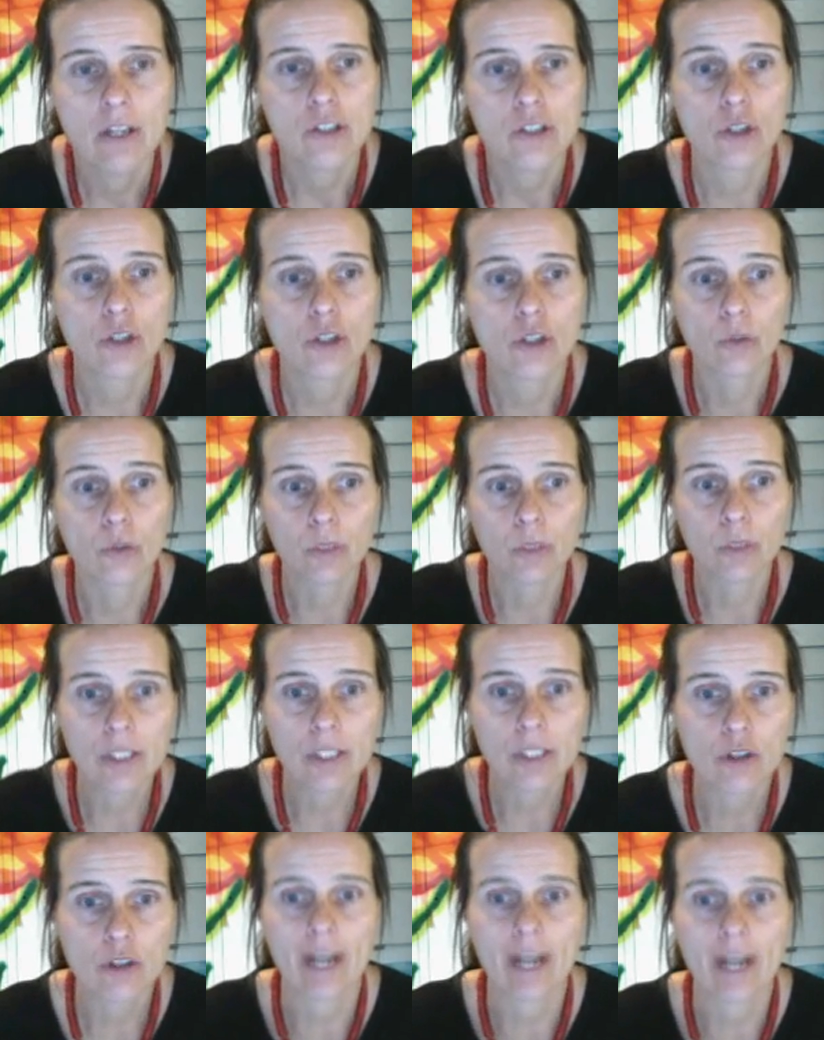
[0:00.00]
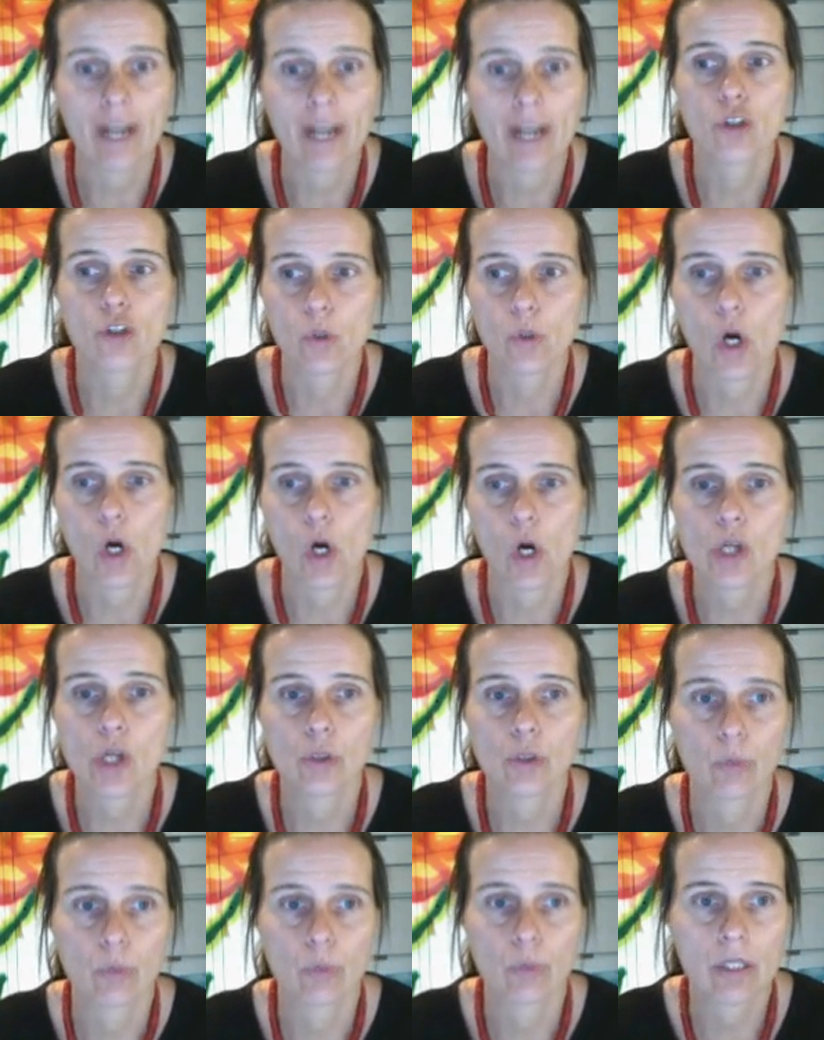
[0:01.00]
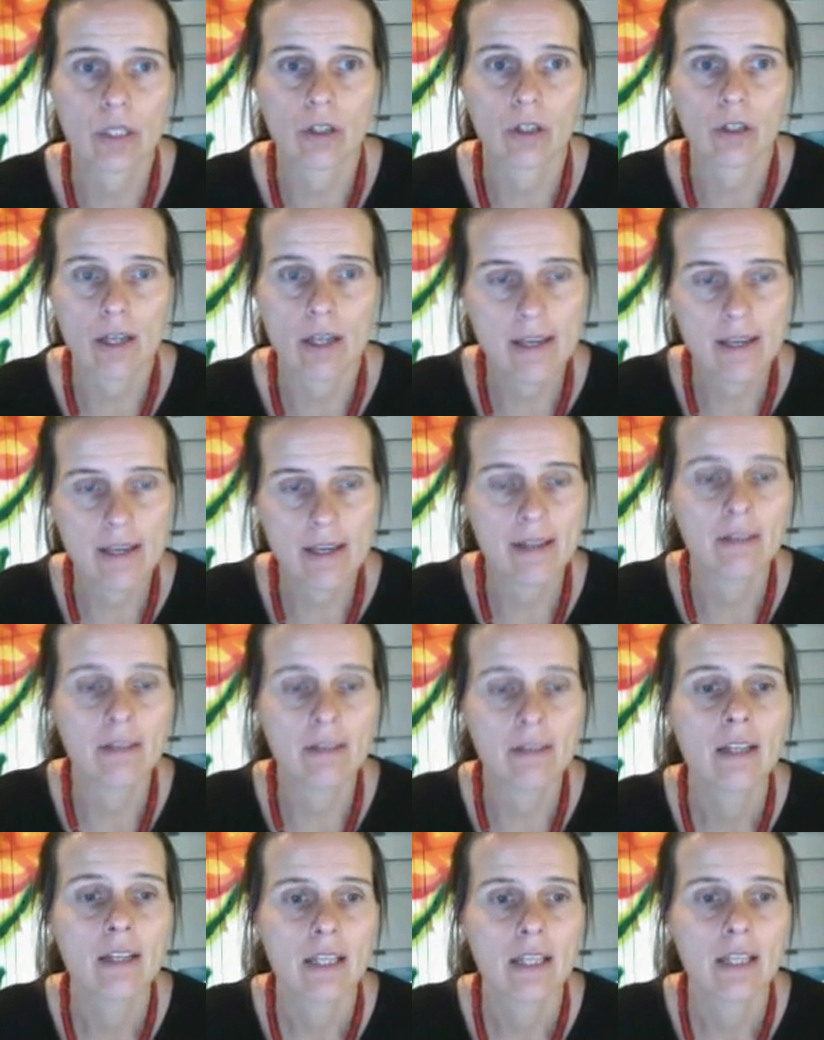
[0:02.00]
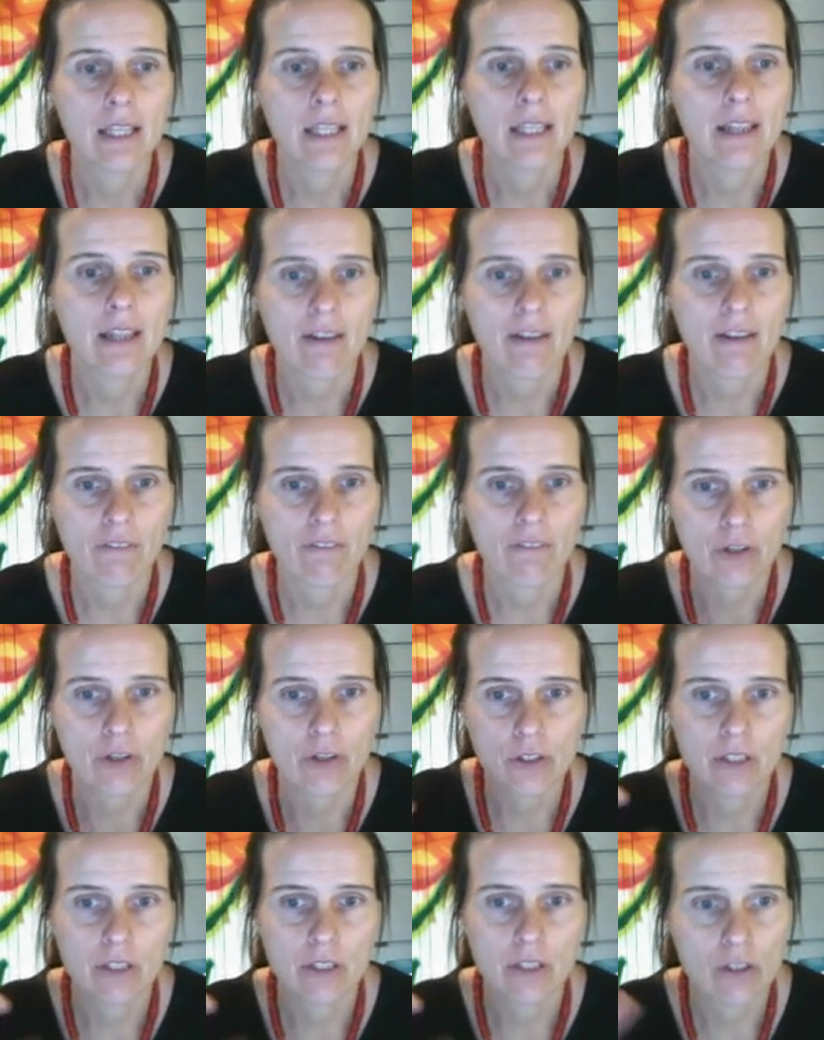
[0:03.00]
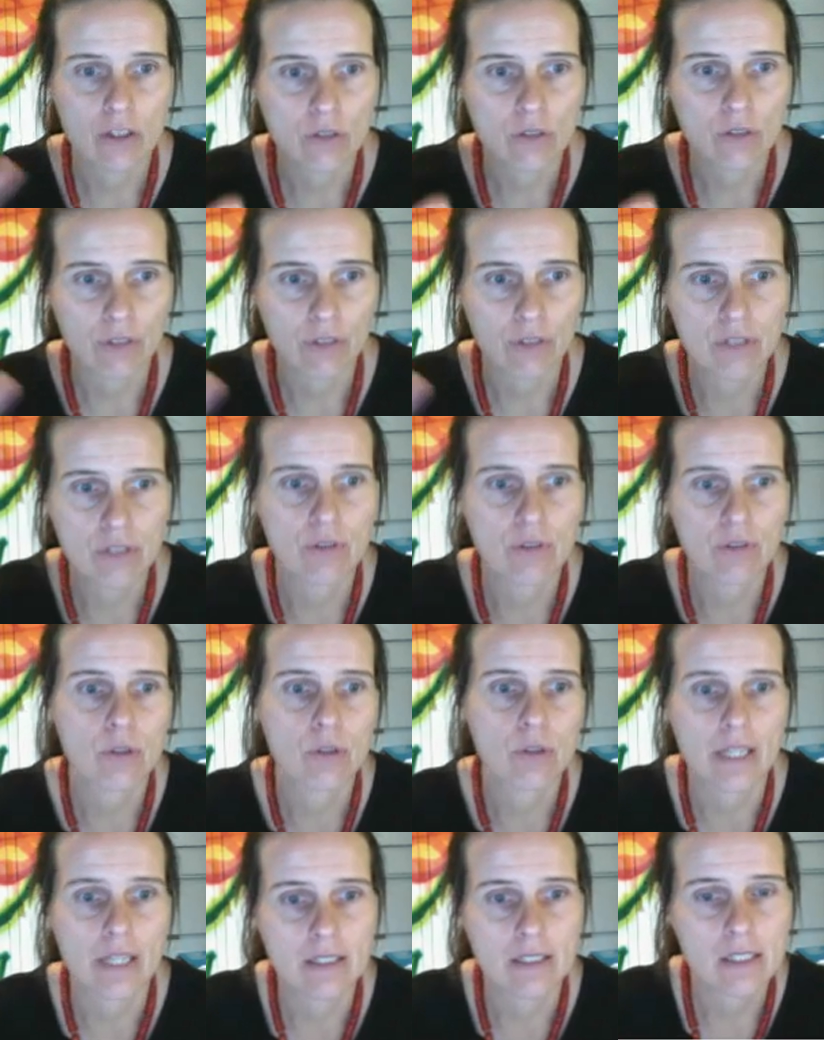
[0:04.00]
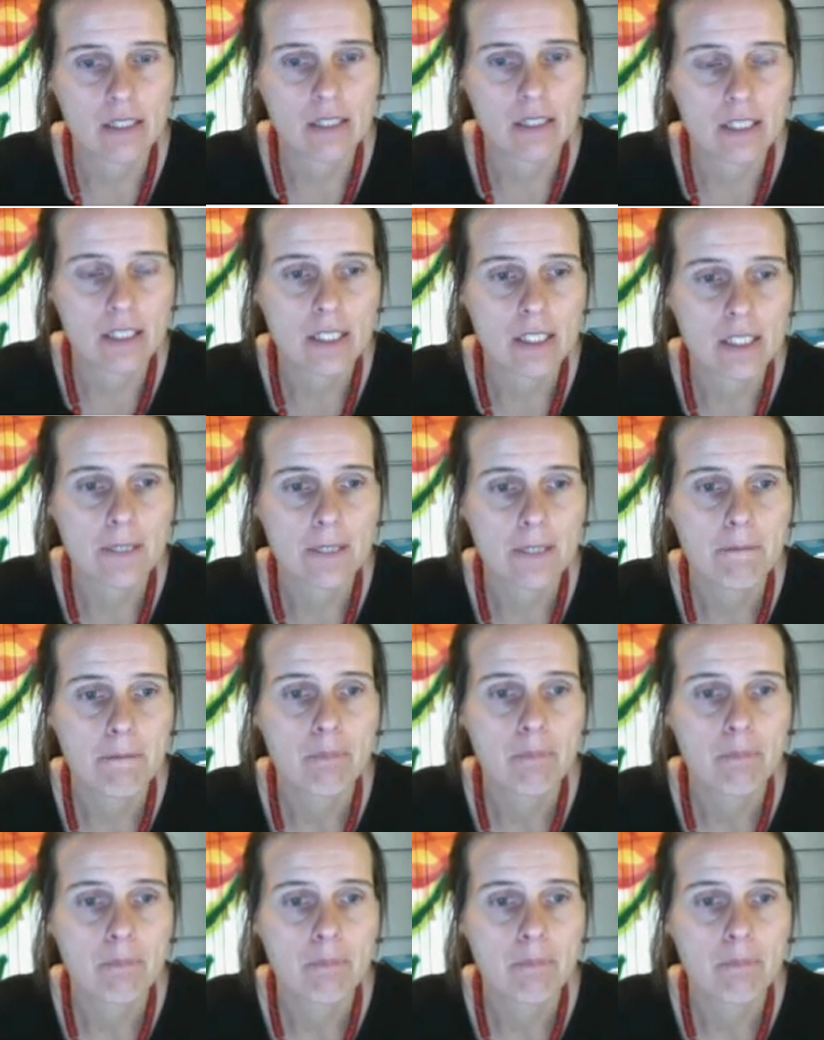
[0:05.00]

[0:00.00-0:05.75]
So you're really trying to draw your reader in those first few sentences.